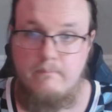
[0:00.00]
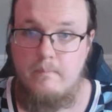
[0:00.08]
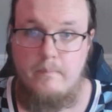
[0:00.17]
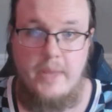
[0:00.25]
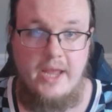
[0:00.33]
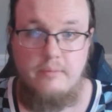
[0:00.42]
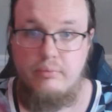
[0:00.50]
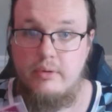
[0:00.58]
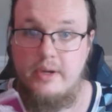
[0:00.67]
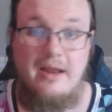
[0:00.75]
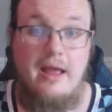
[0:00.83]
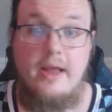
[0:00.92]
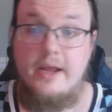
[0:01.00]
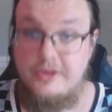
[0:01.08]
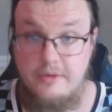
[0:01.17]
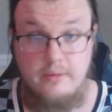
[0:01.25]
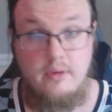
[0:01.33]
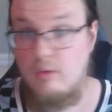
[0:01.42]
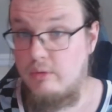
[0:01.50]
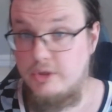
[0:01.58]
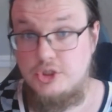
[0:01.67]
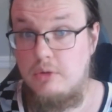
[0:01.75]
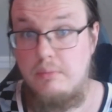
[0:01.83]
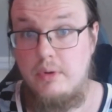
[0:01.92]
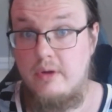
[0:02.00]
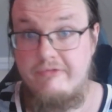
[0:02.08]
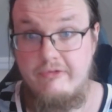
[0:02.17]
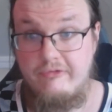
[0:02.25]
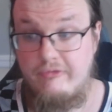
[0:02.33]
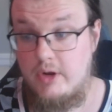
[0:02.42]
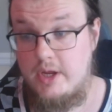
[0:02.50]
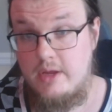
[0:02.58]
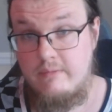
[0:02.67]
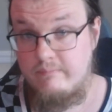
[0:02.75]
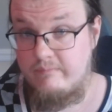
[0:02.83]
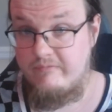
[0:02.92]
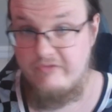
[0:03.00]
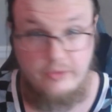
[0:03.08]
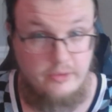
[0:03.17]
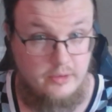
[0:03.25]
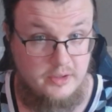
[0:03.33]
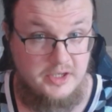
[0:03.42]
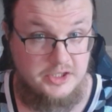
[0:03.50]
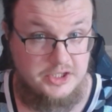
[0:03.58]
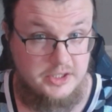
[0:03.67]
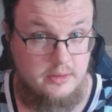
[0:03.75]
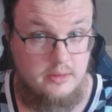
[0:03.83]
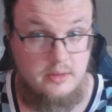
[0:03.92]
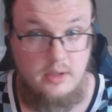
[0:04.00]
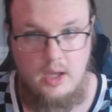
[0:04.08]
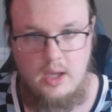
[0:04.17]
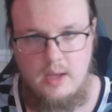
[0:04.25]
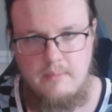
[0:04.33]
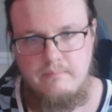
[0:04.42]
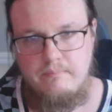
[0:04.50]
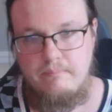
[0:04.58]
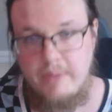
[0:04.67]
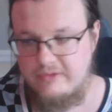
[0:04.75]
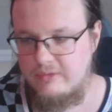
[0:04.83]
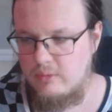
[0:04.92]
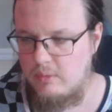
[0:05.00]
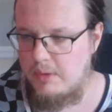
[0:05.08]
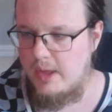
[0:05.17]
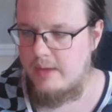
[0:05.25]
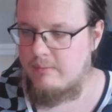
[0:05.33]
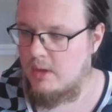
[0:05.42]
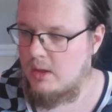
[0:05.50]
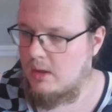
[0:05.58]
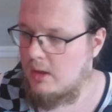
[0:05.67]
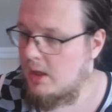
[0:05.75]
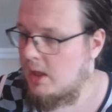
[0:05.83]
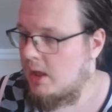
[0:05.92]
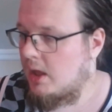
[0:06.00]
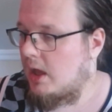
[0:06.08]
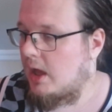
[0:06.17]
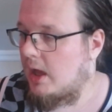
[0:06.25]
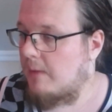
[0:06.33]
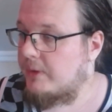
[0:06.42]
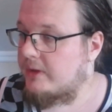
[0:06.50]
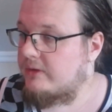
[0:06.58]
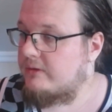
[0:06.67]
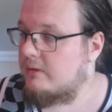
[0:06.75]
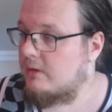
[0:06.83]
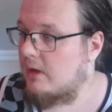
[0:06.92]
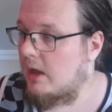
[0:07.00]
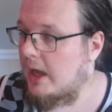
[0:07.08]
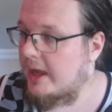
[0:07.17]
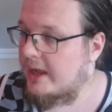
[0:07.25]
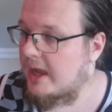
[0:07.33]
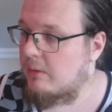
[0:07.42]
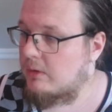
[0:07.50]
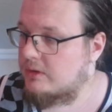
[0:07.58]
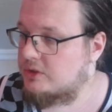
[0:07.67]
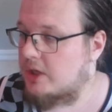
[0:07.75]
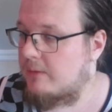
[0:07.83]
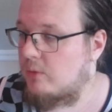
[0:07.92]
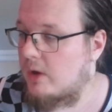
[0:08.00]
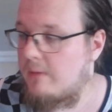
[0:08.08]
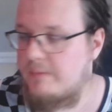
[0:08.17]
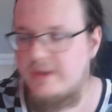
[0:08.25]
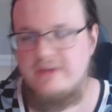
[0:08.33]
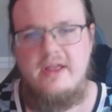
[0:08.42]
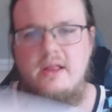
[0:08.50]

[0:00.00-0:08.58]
Pay to print. I got the original book for free for 3rd edition, basic role play. But I wanted to try more out because I